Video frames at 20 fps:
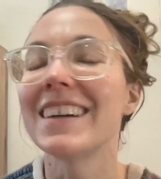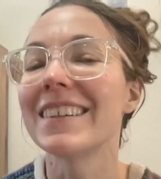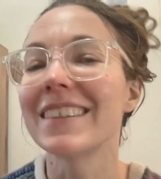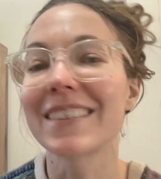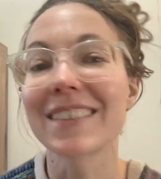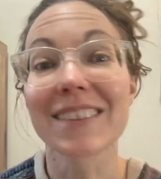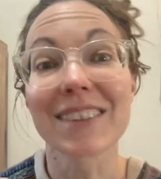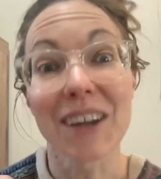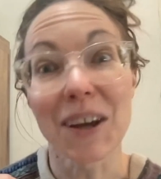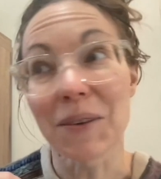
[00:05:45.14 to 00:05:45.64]

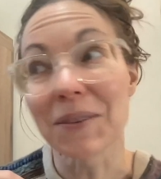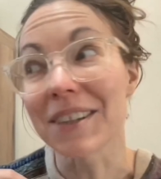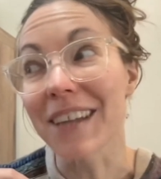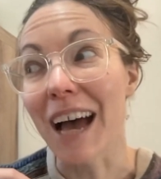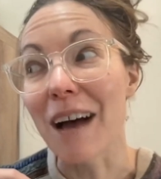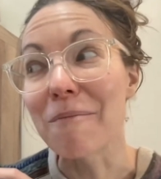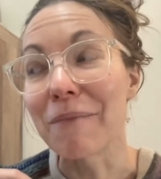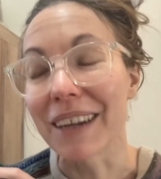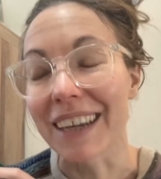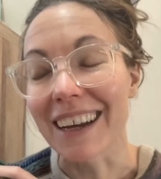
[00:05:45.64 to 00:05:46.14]
snow is
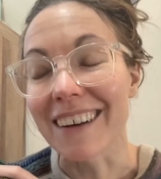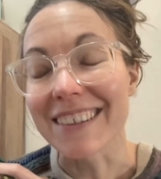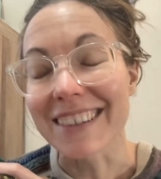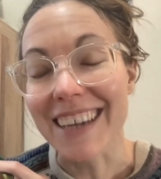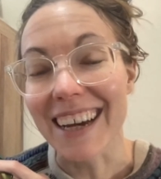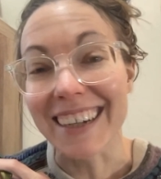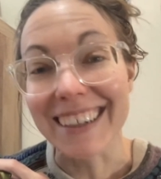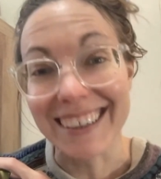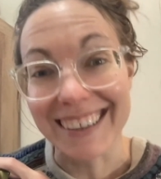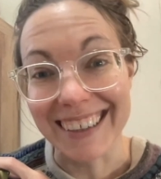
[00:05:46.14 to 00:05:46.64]
happening
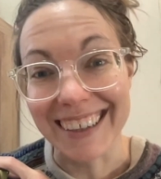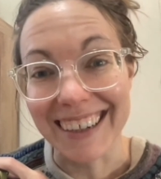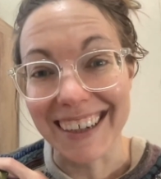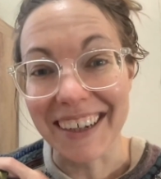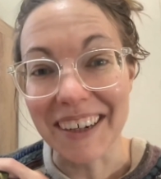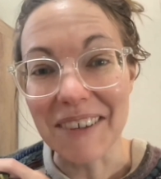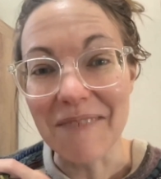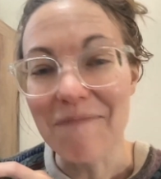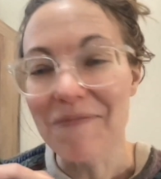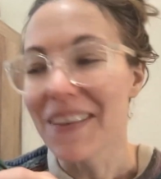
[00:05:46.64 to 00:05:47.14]
outside. Can you
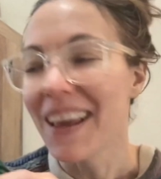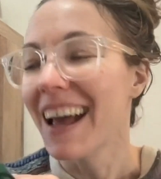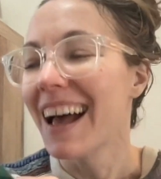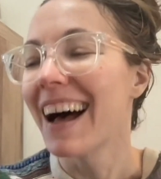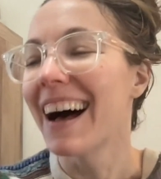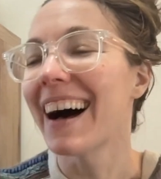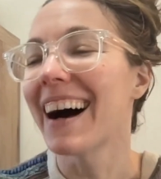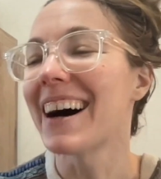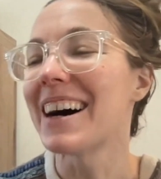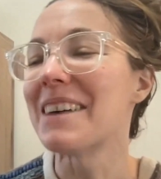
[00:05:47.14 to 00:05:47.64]
hear?
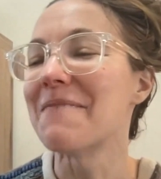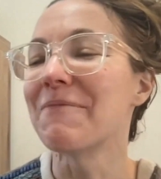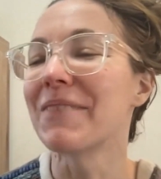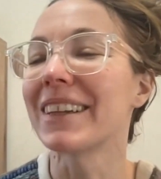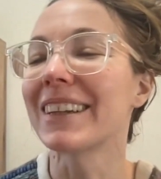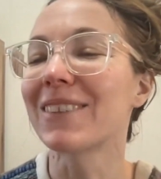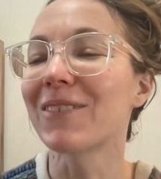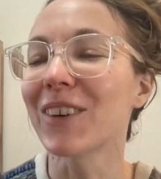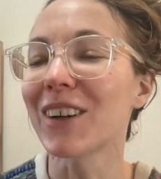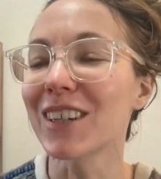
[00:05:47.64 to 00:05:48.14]

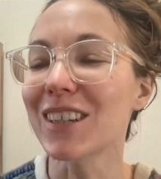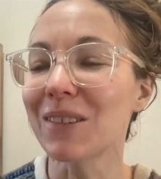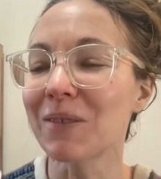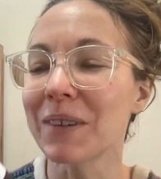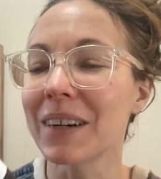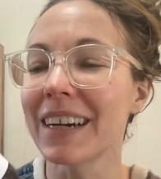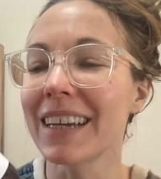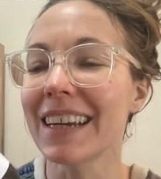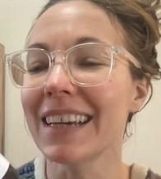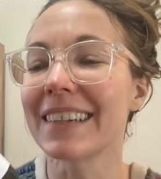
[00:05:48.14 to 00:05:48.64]
This first
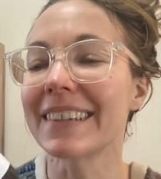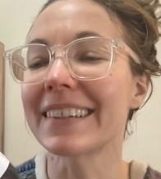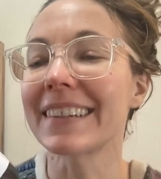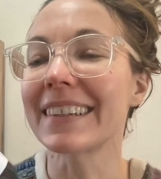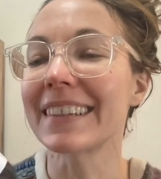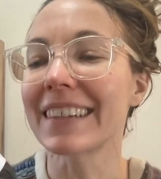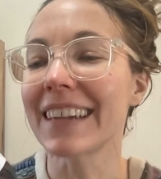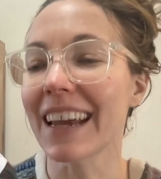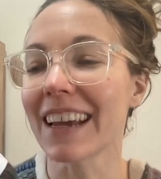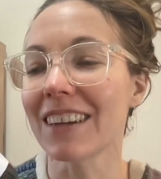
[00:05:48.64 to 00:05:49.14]
one is
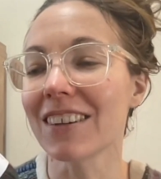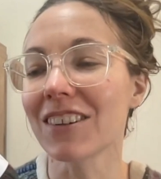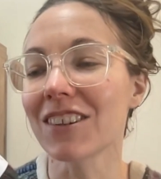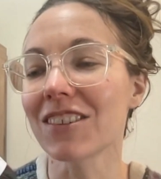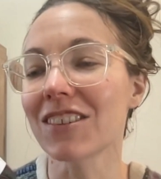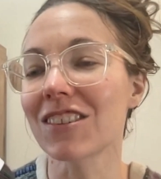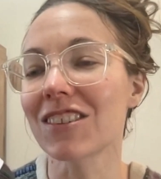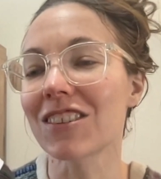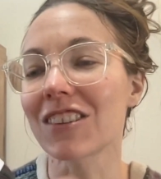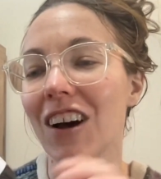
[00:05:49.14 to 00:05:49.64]
standard
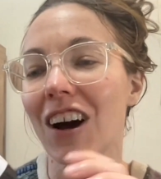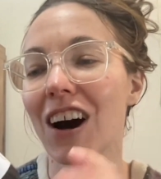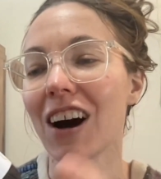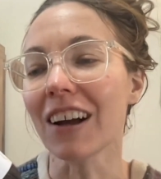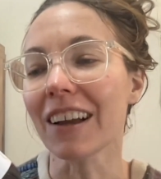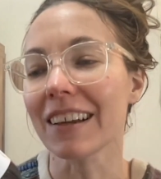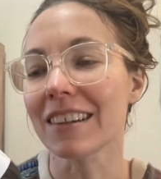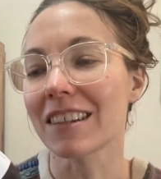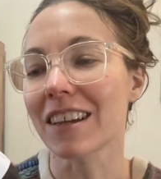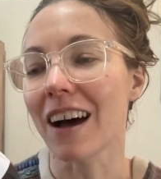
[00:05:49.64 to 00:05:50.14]

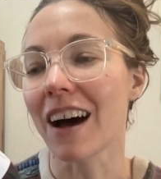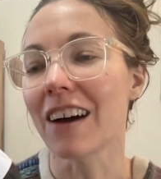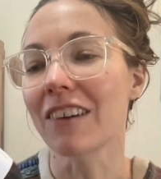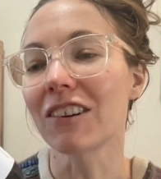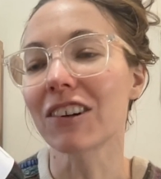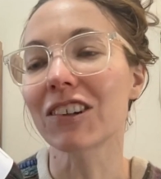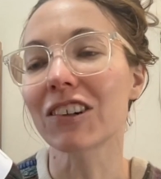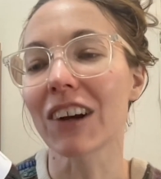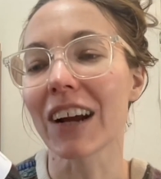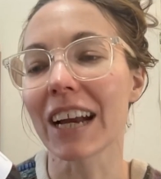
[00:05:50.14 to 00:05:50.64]
sock. It's
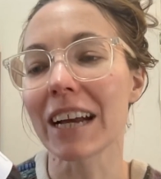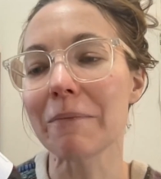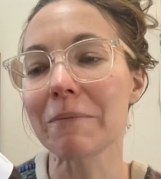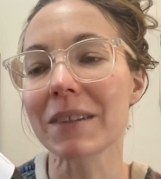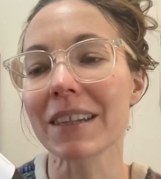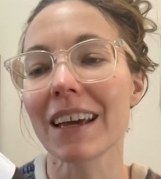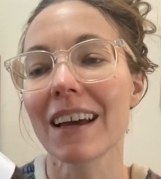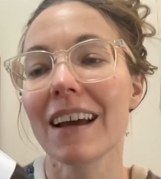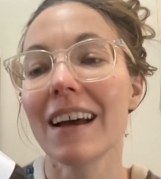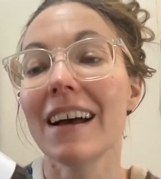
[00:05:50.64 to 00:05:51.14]
100
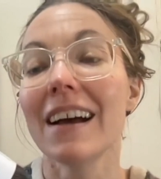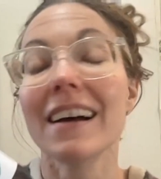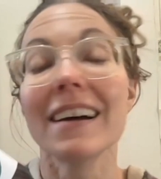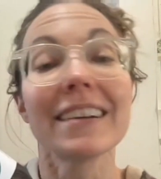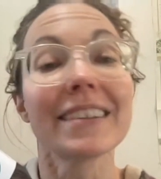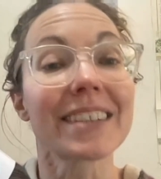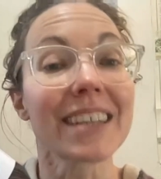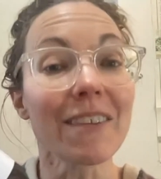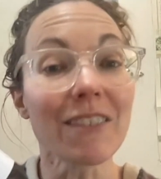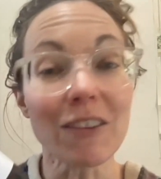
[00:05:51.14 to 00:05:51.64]
grams.
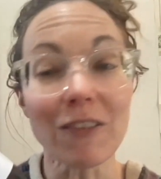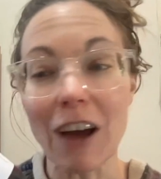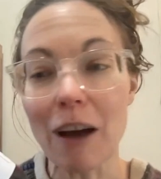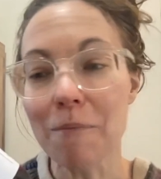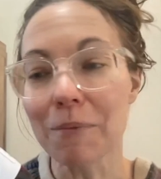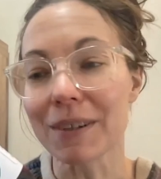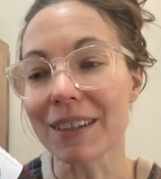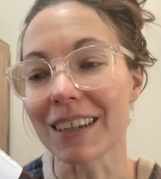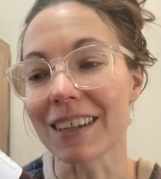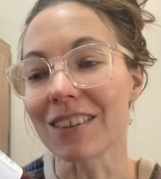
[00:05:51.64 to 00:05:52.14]
75%
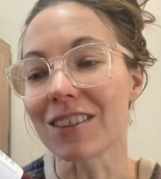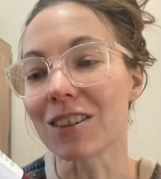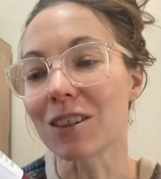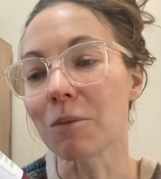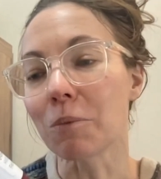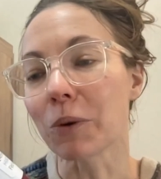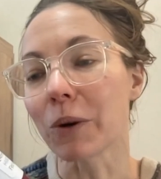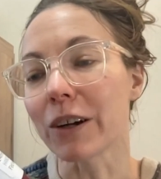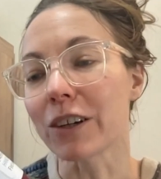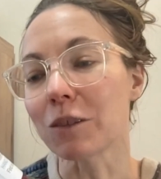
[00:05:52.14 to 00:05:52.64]

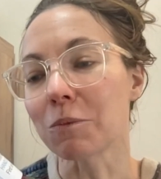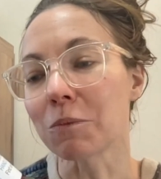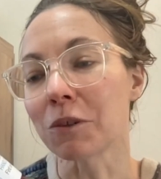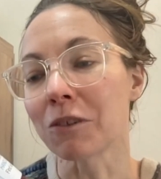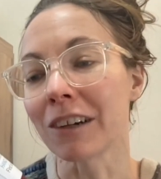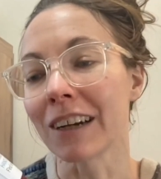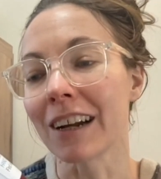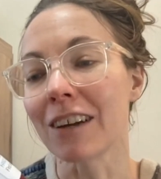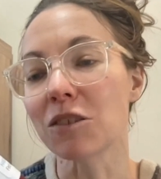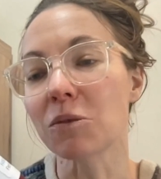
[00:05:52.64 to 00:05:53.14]
superwash
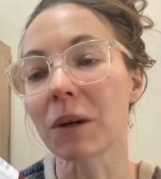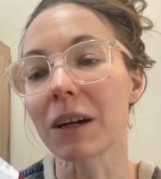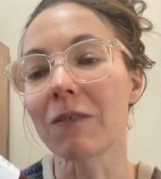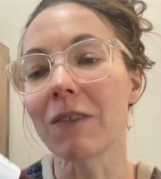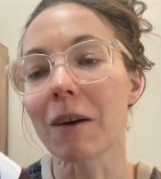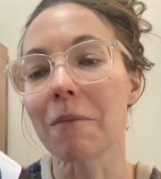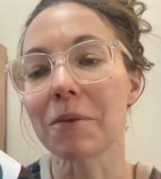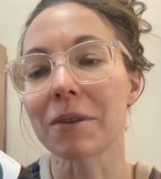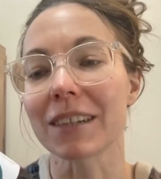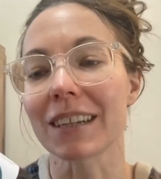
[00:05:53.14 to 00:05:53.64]
merino,
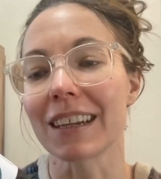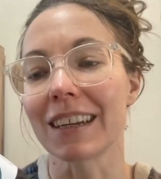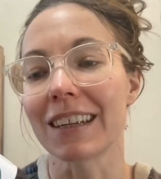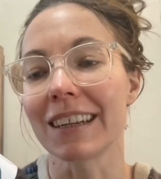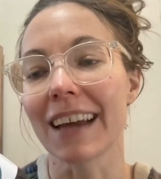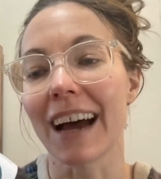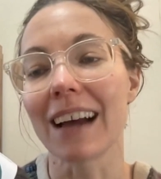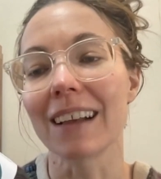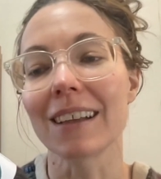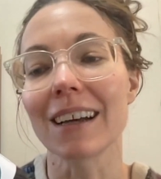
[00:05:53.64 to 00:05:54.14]
25%
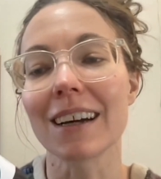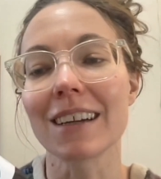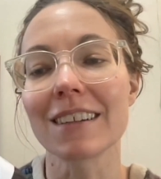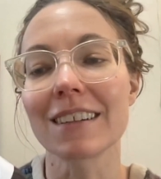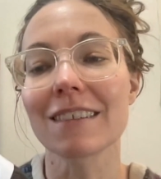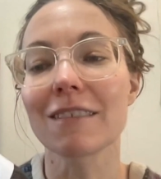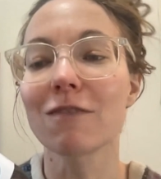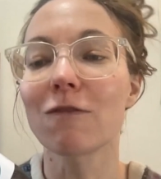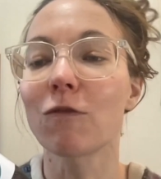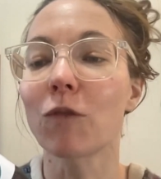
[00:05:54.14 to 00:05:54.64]

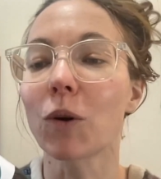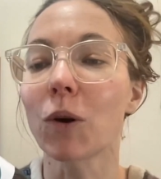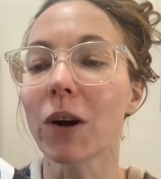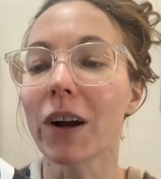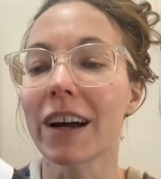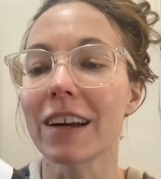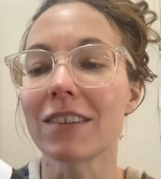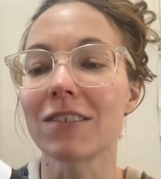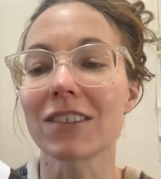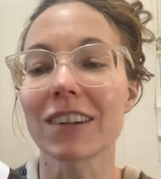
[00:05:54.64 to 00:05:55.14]
nylon,
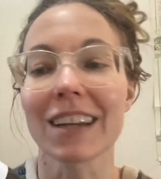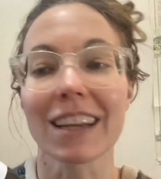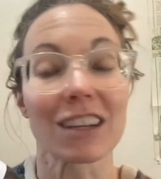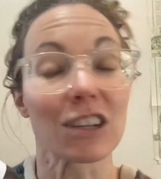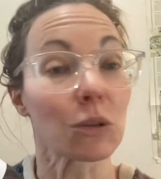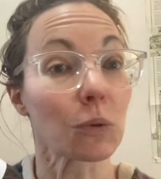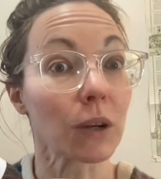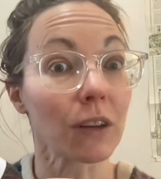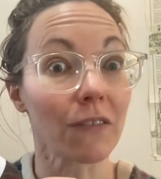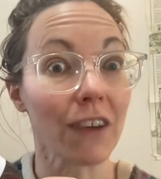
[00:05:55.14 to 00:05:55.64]

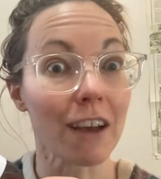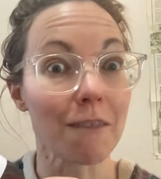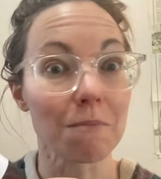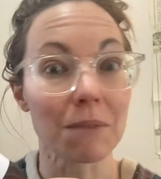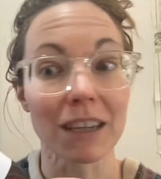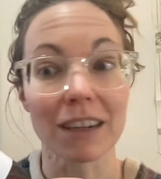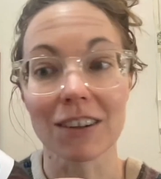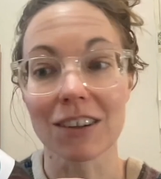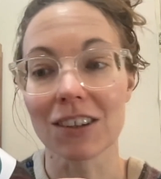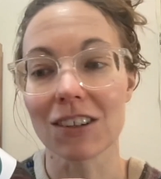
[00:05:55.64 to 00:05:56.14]
425
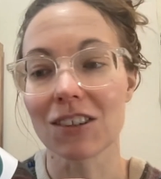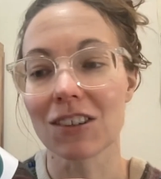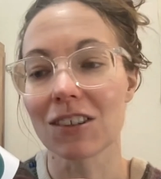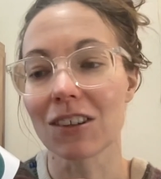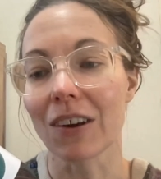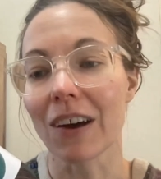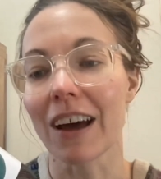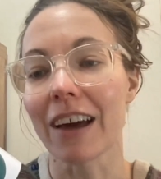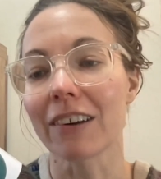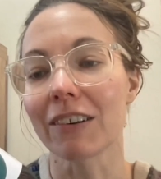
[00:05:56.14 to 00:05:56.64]
meters to
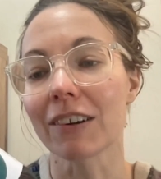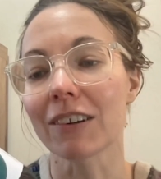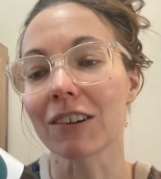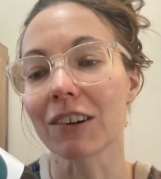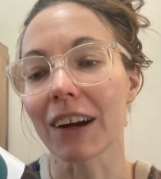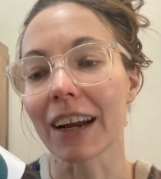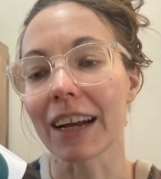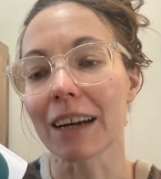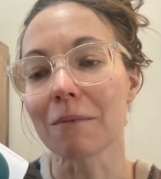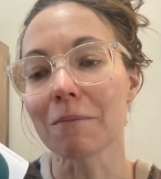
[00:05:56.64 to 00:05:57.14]
100
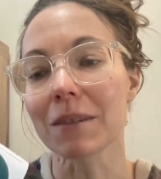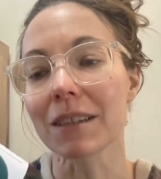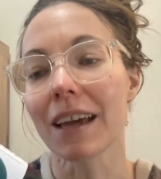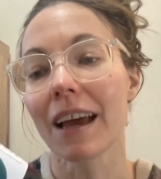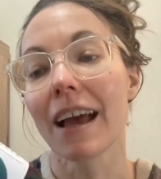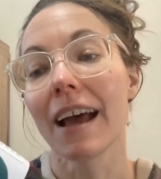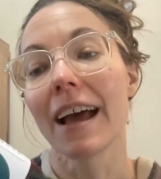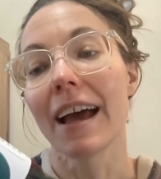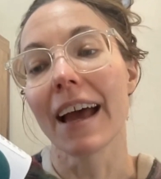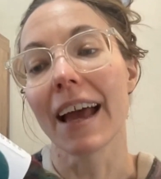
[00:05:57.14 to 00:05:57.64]
grams,
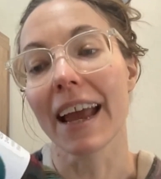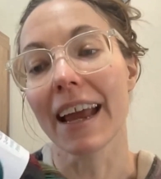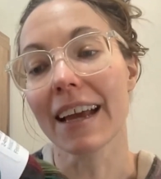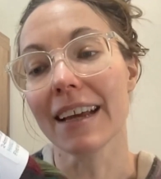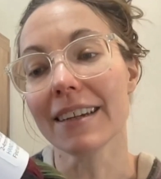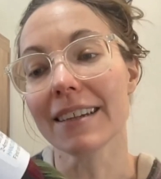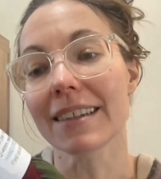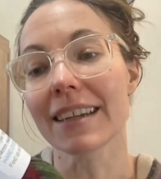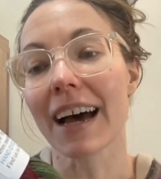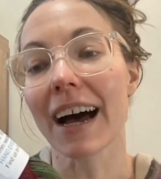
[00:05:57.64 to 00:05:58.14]

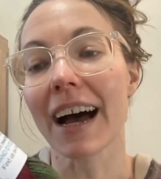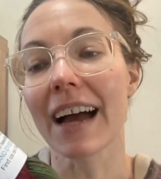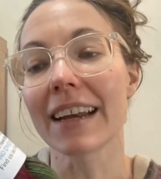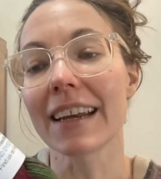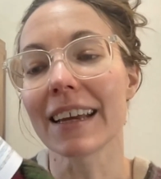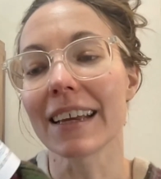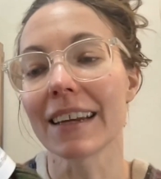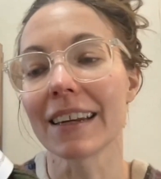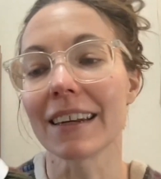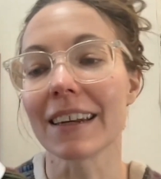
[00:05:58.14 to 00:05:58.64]
hand dyed
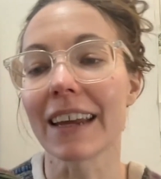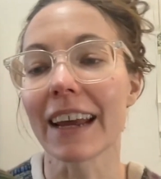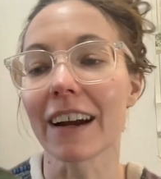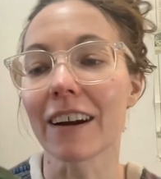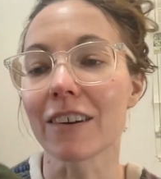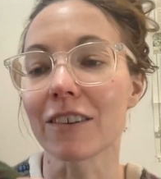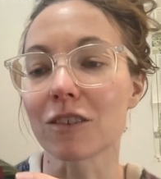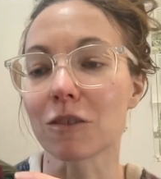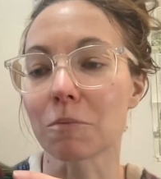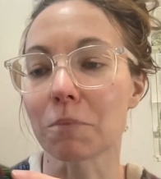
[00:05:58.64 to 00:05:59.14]
in
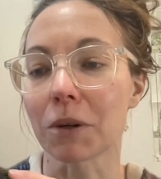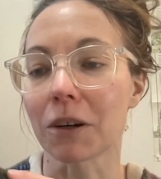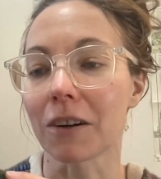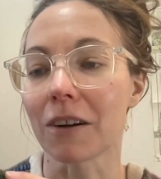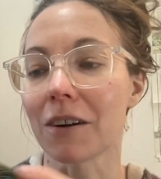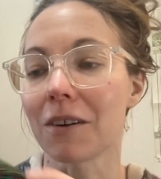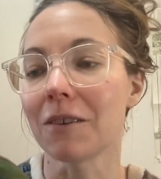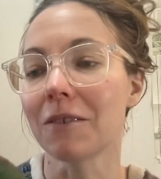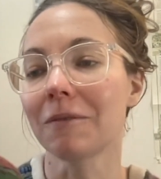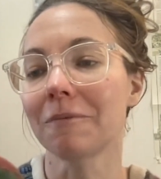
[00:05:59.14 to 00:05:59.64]

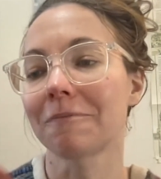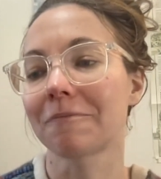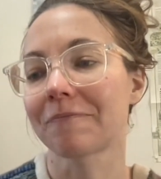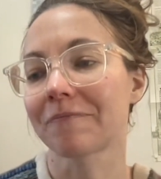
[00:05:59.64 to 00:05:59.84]
Narrowsboro.